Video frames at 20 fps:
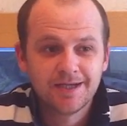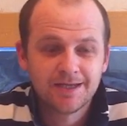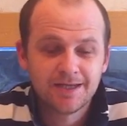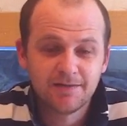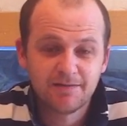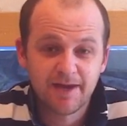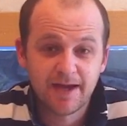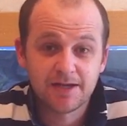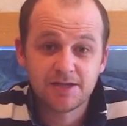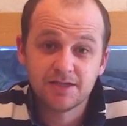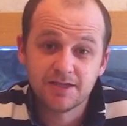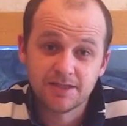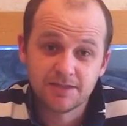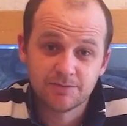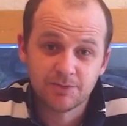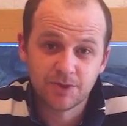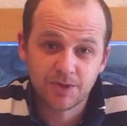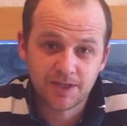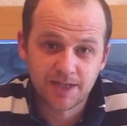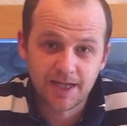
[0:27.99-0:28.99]
the veggies
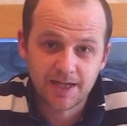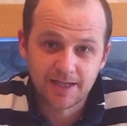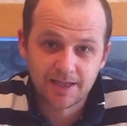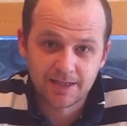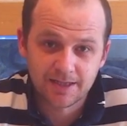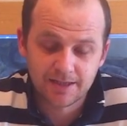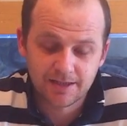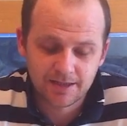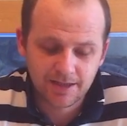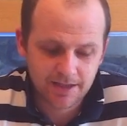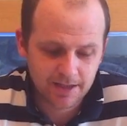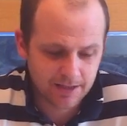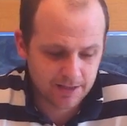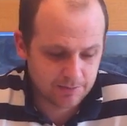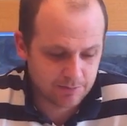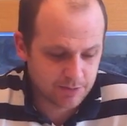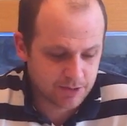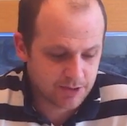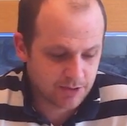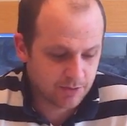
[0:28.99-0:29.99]
more than anything.
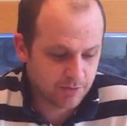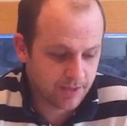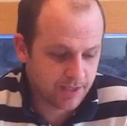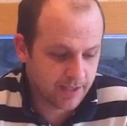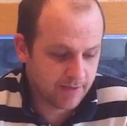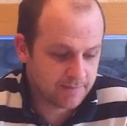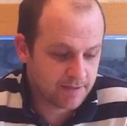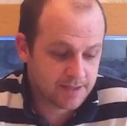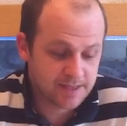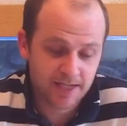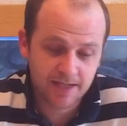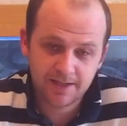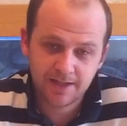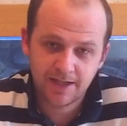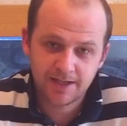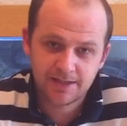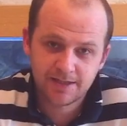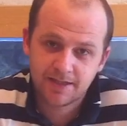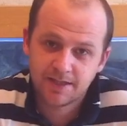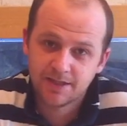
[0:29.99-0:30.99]
So we have to take
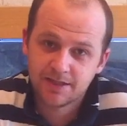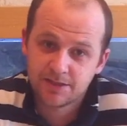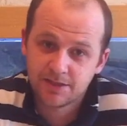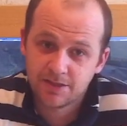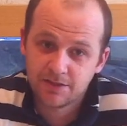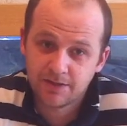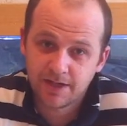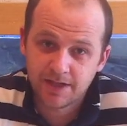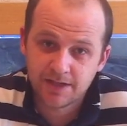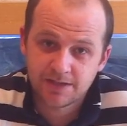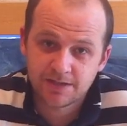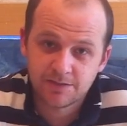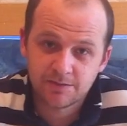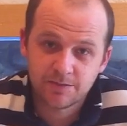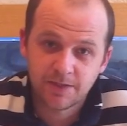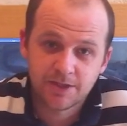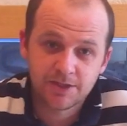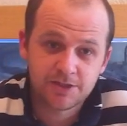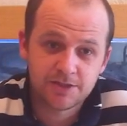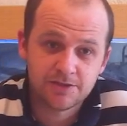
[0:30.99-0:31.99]
that into consideration
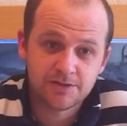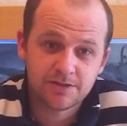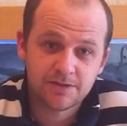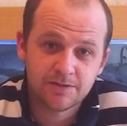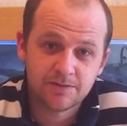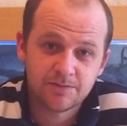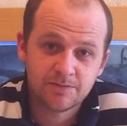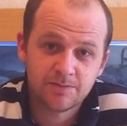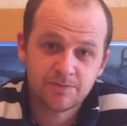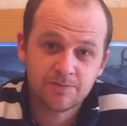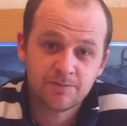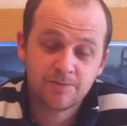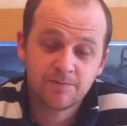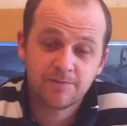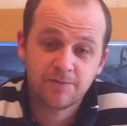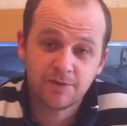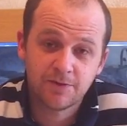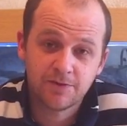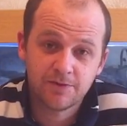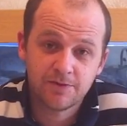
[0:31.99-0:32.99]
when choosing
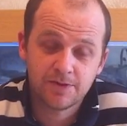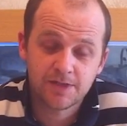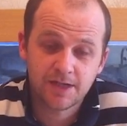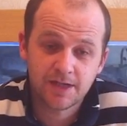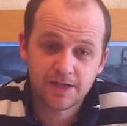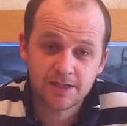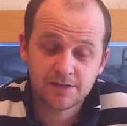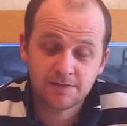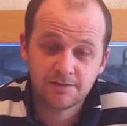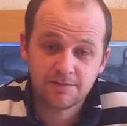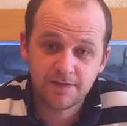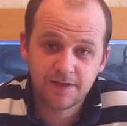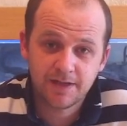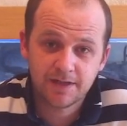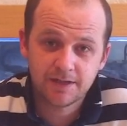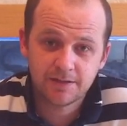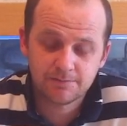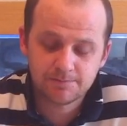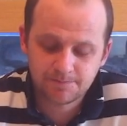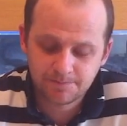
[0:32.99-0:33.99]
food to
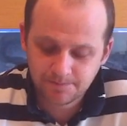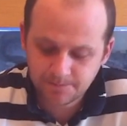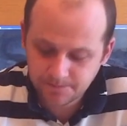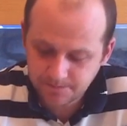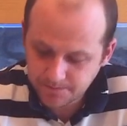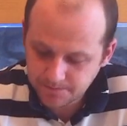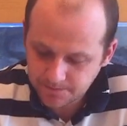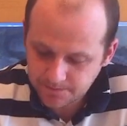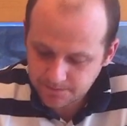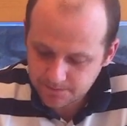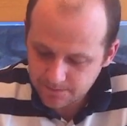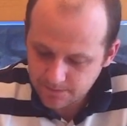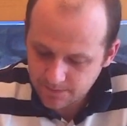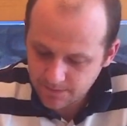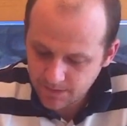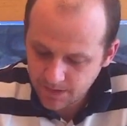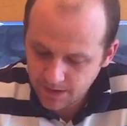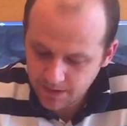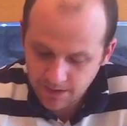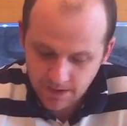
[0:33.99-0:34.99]
feed them.
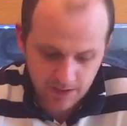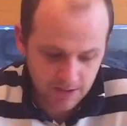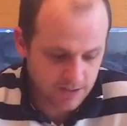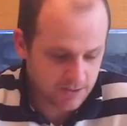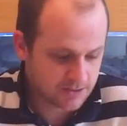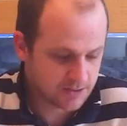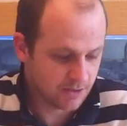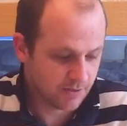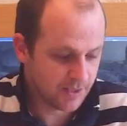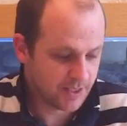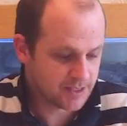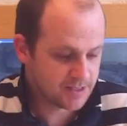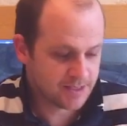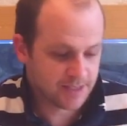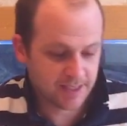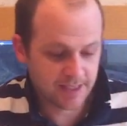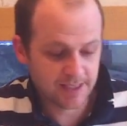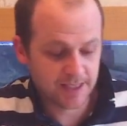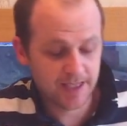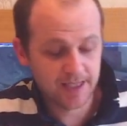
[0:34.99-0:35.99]
So this
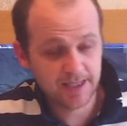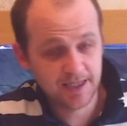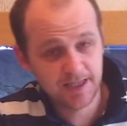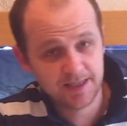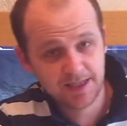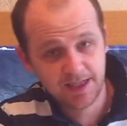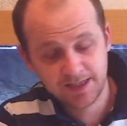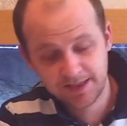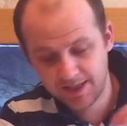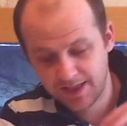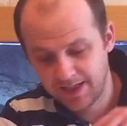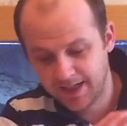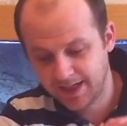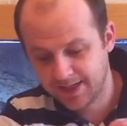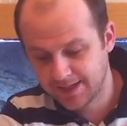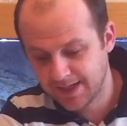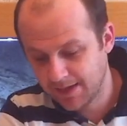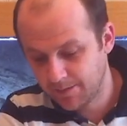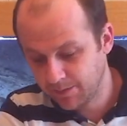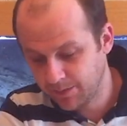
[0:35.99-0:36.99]
is an
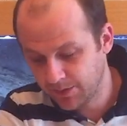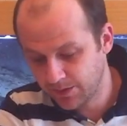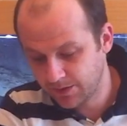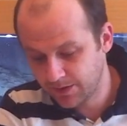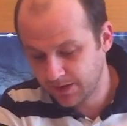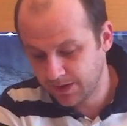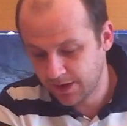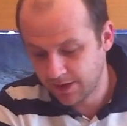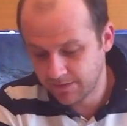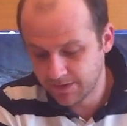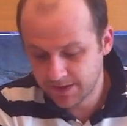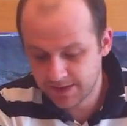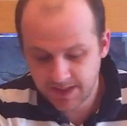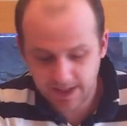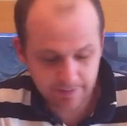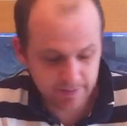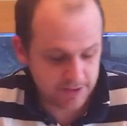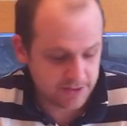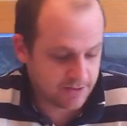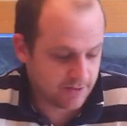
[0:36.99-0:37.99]
example of the
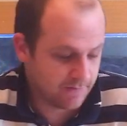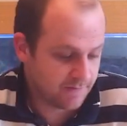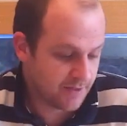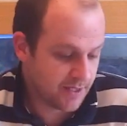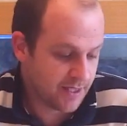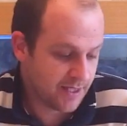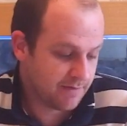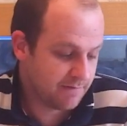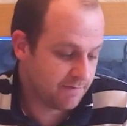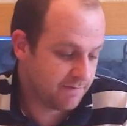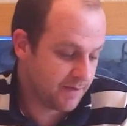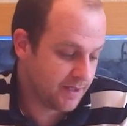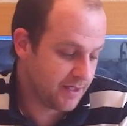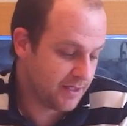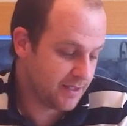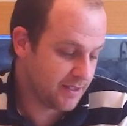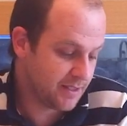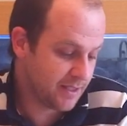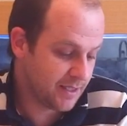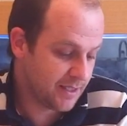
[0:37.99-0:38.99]
type of stuff that I
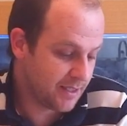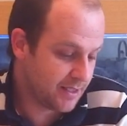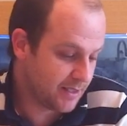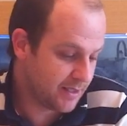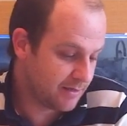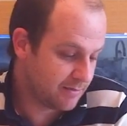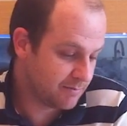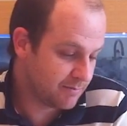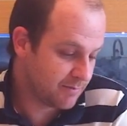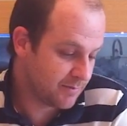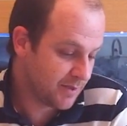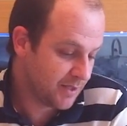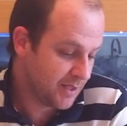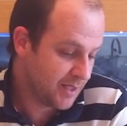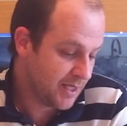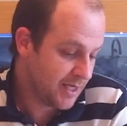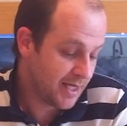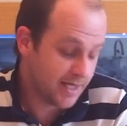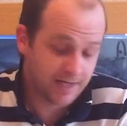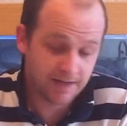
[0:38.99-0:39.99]
feed,
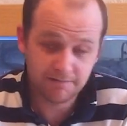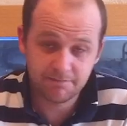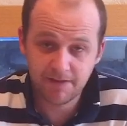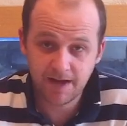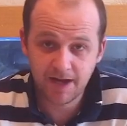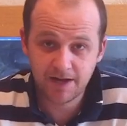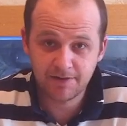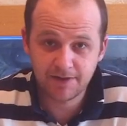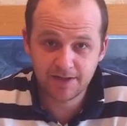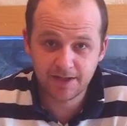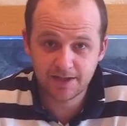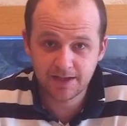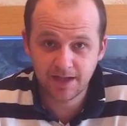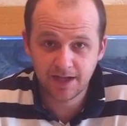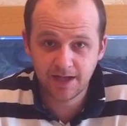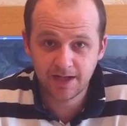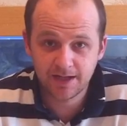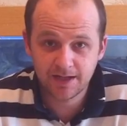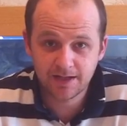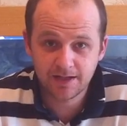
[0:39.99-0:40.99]
and I vary the
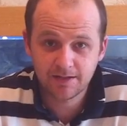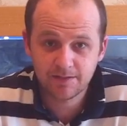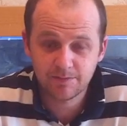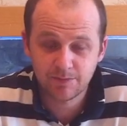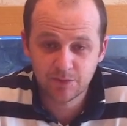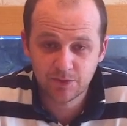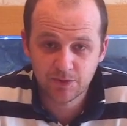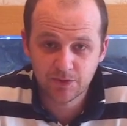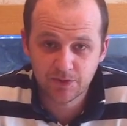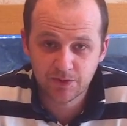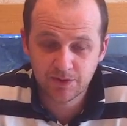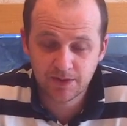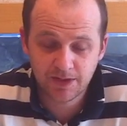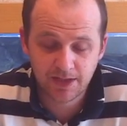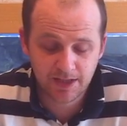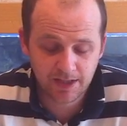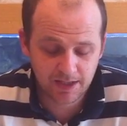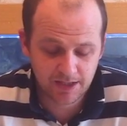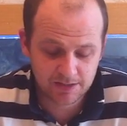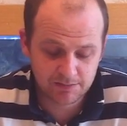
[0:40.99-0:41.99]
diet more
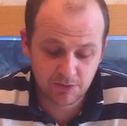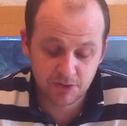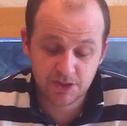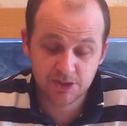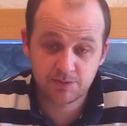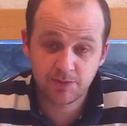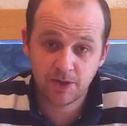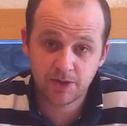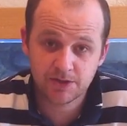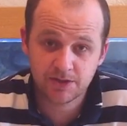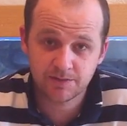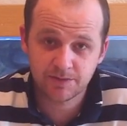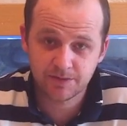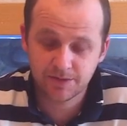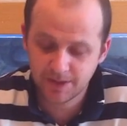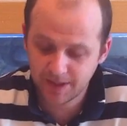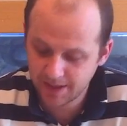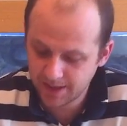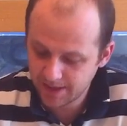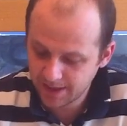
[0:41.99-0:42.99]
as much as
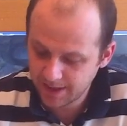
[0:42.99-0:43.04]
possible.